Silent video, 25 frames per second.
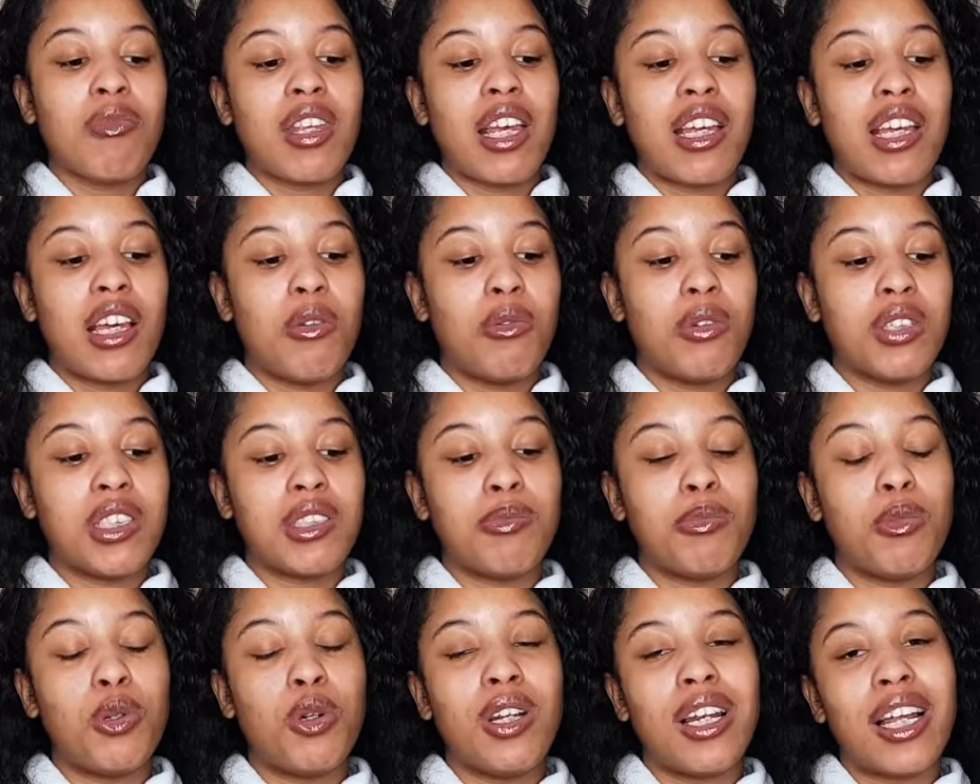It was
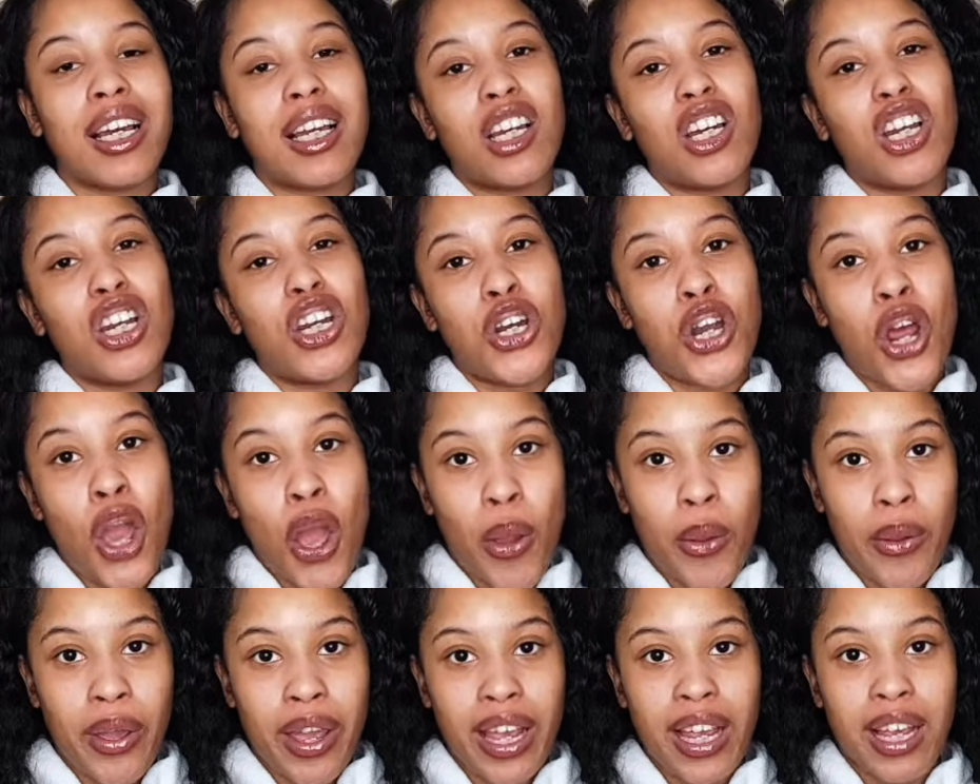more like a
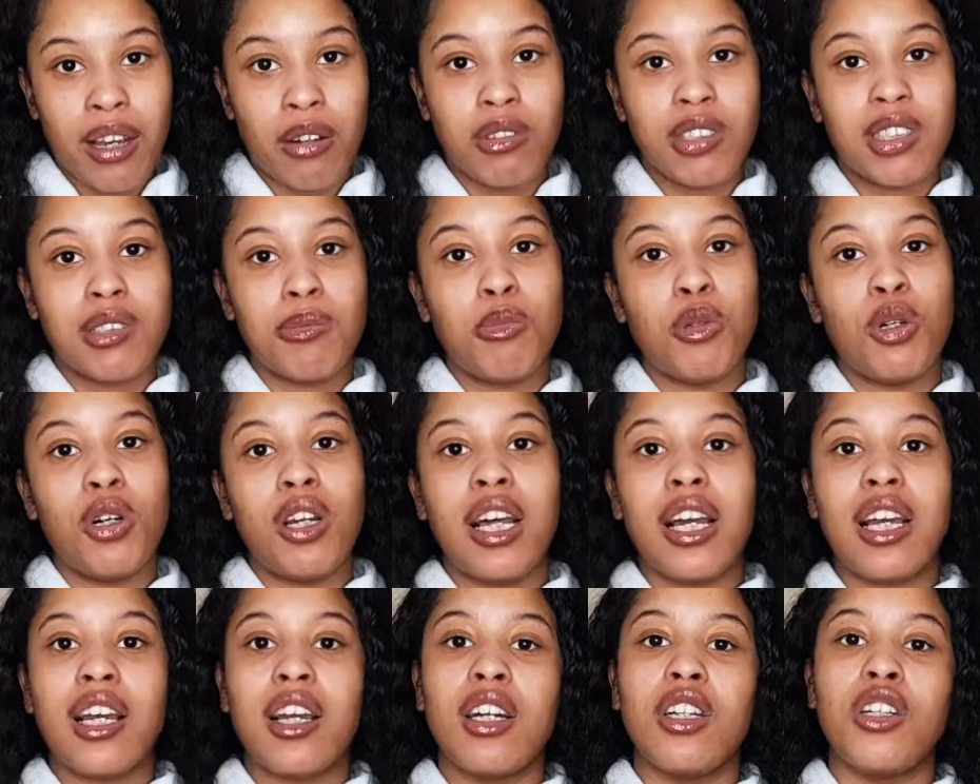knowing. It was more
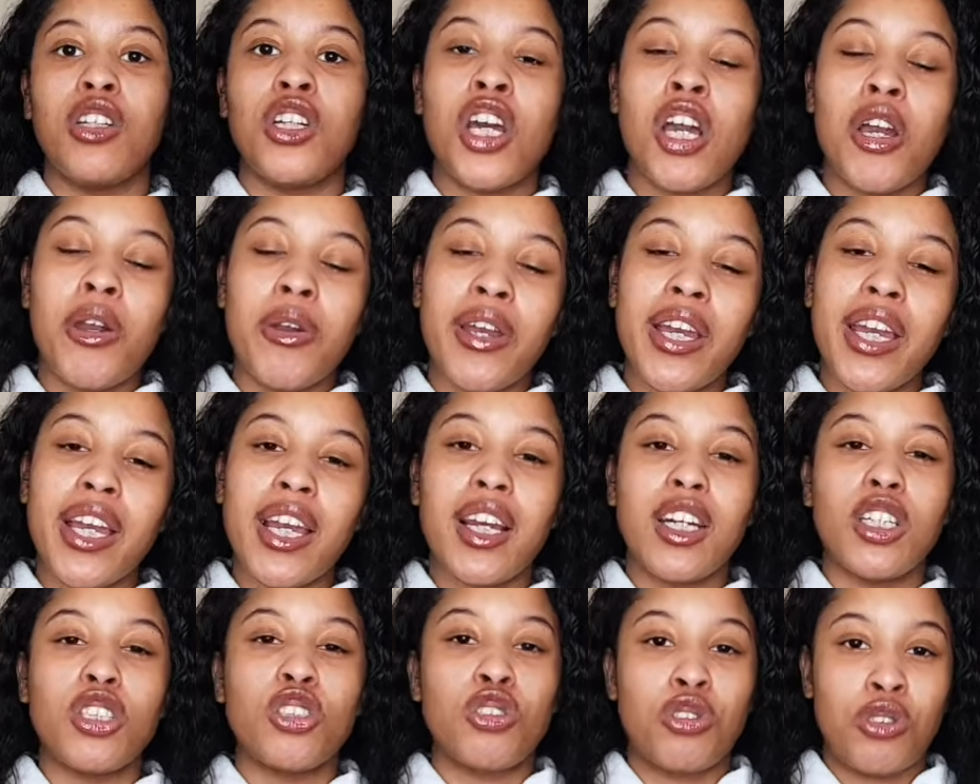like a knowing,
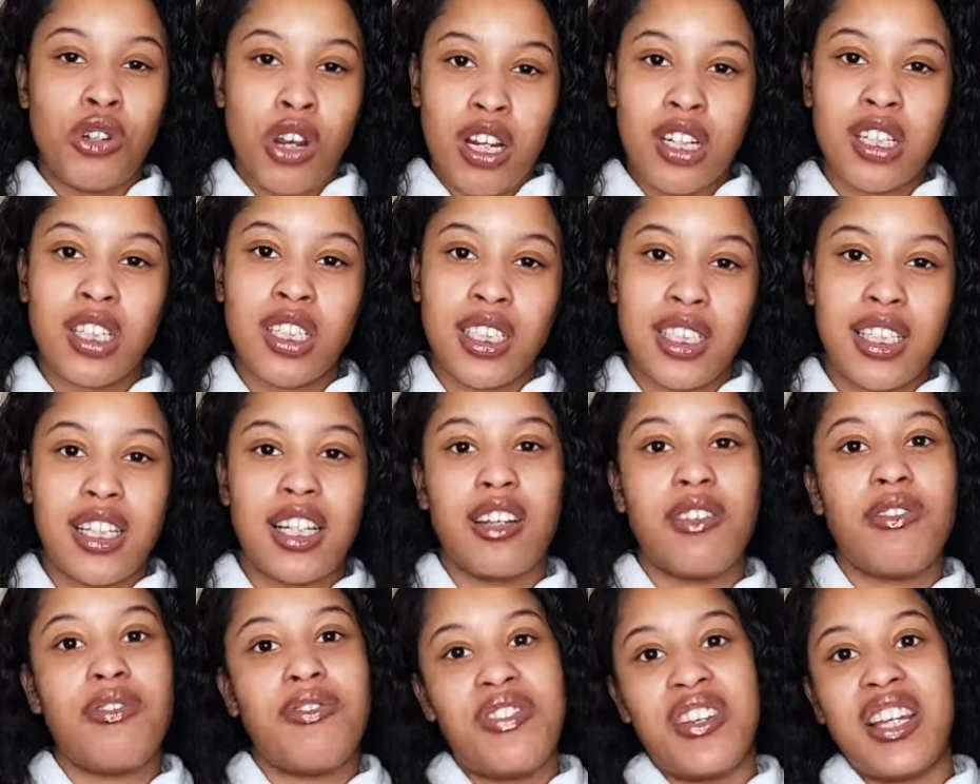a
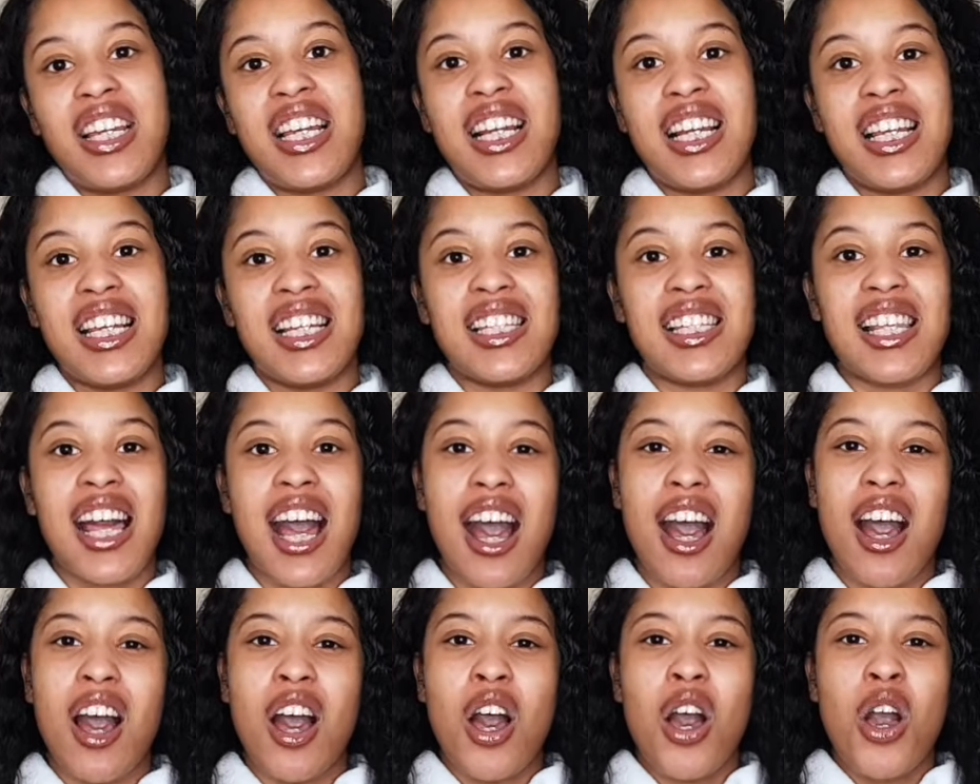trusting feeling
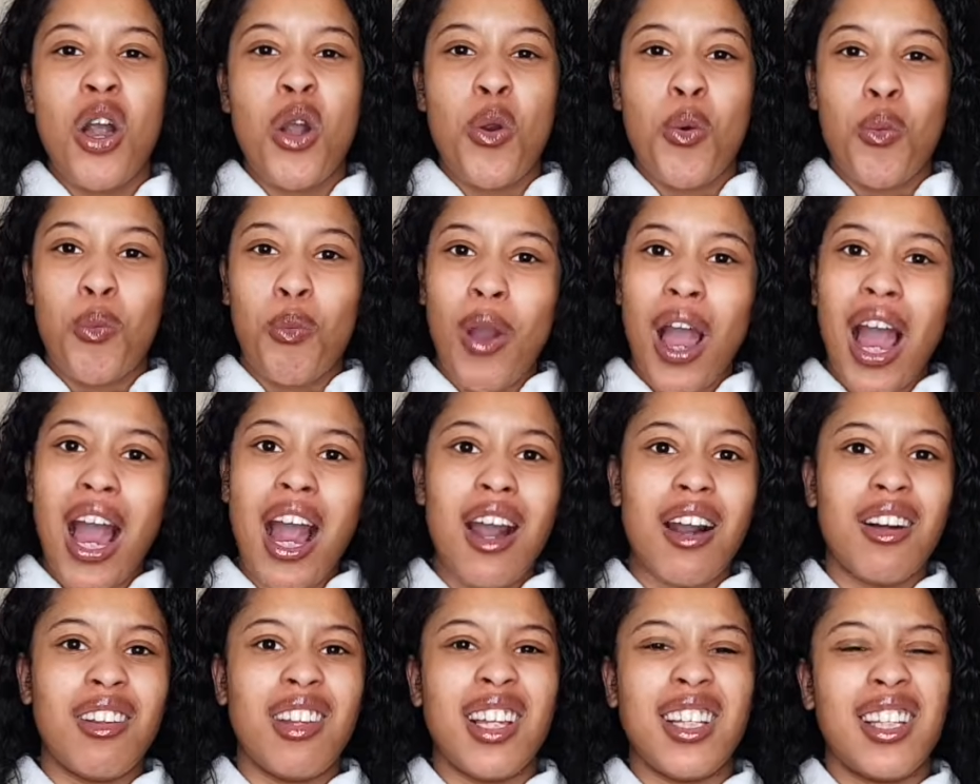that,
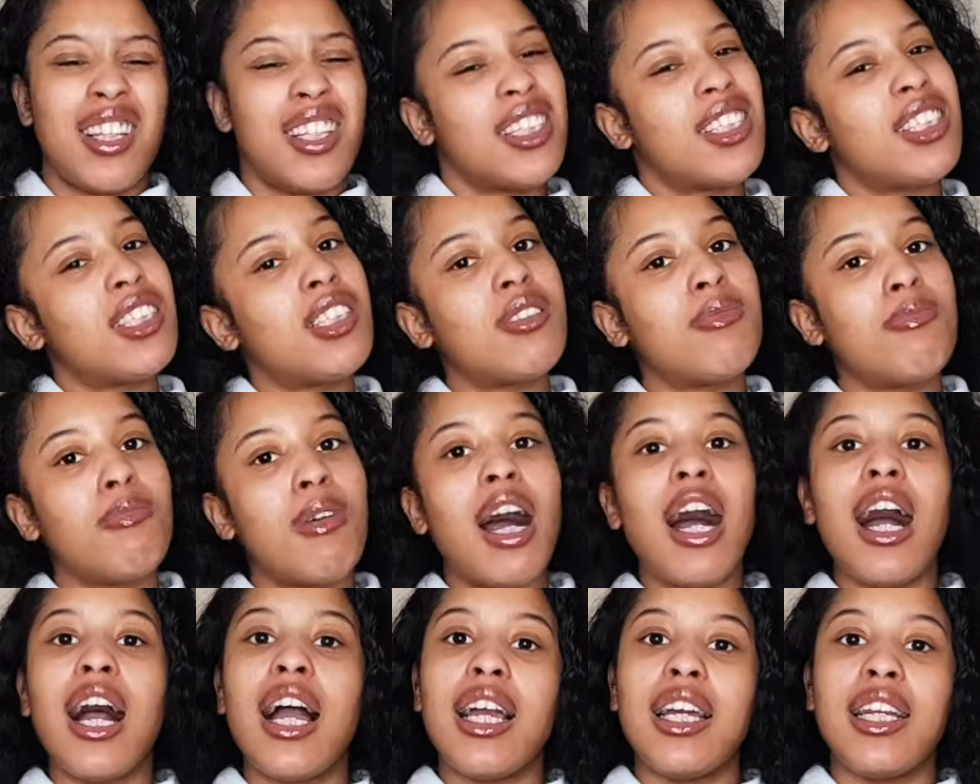wow, like this is
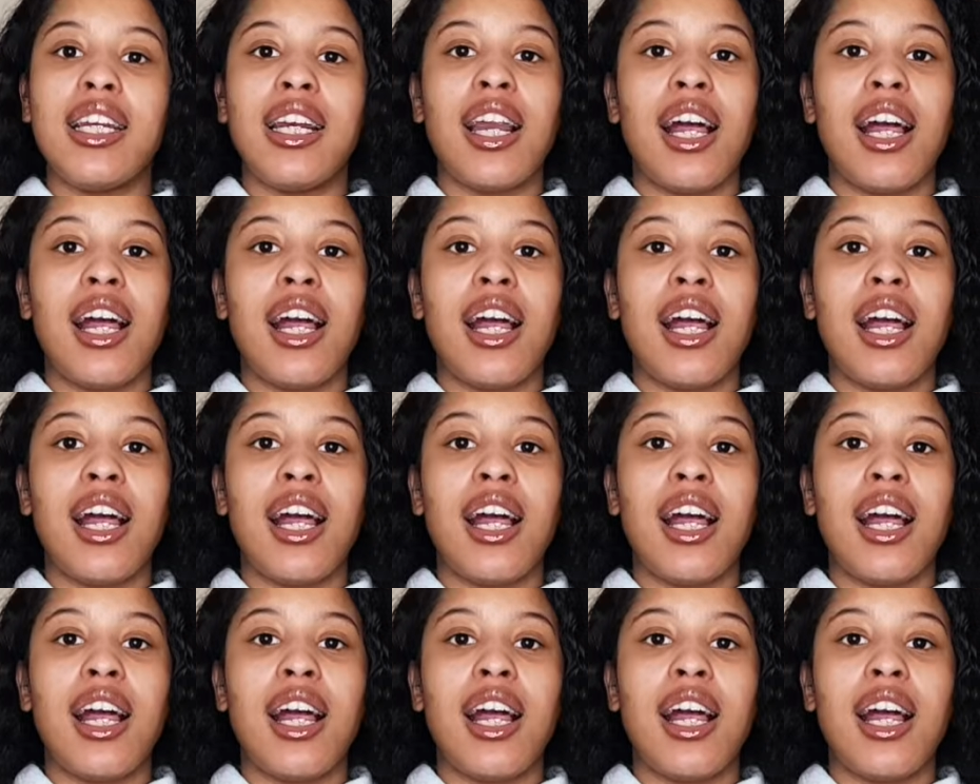mine.